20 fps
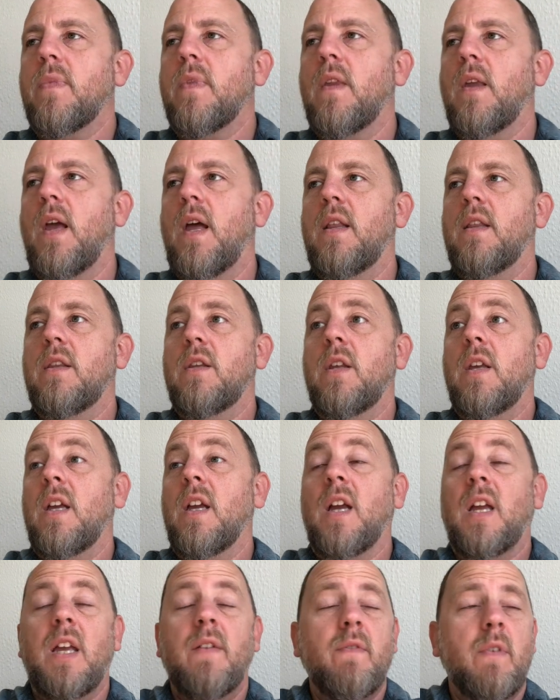And you
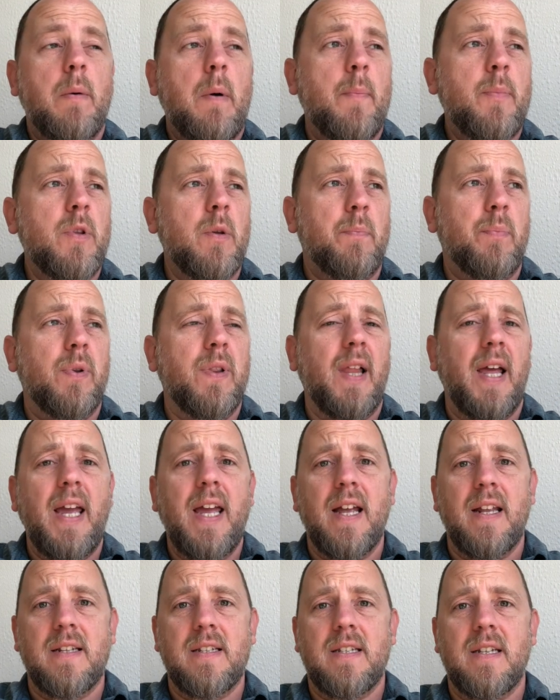can even come up with a
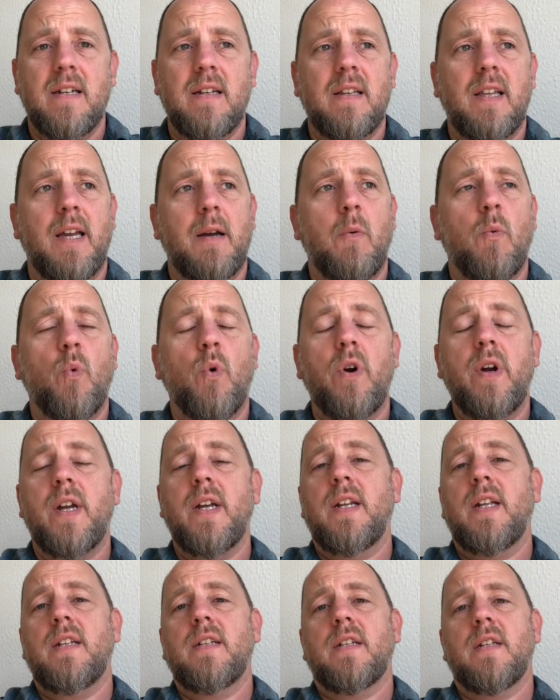plan to work
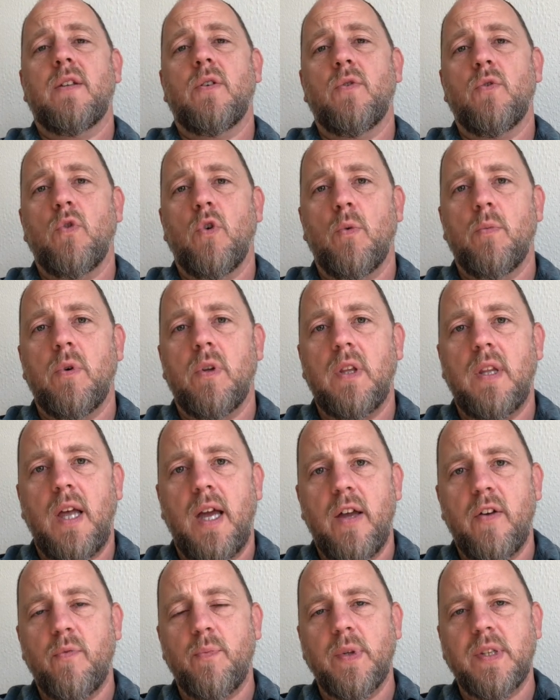it into their normal
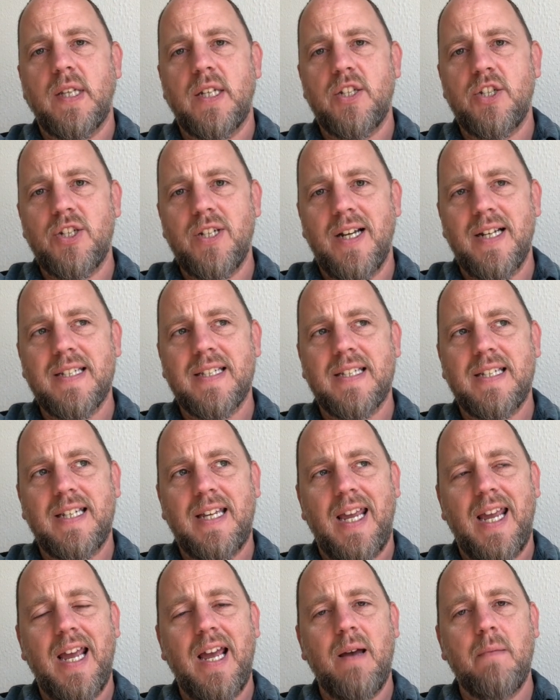life, but they just
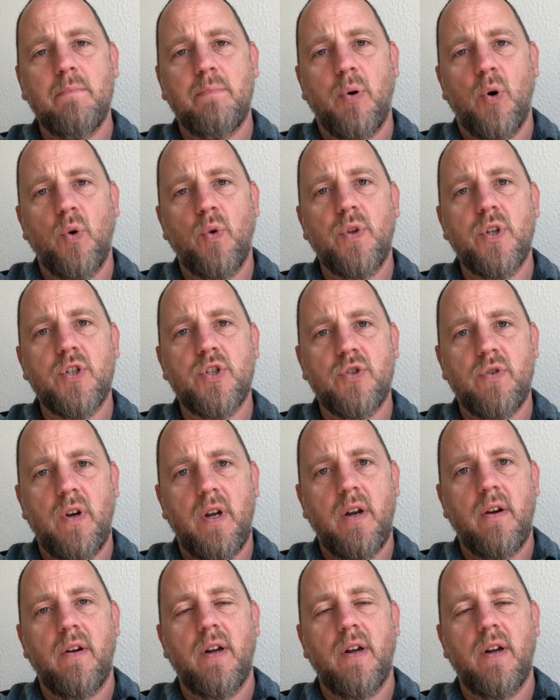can't pull the trigger.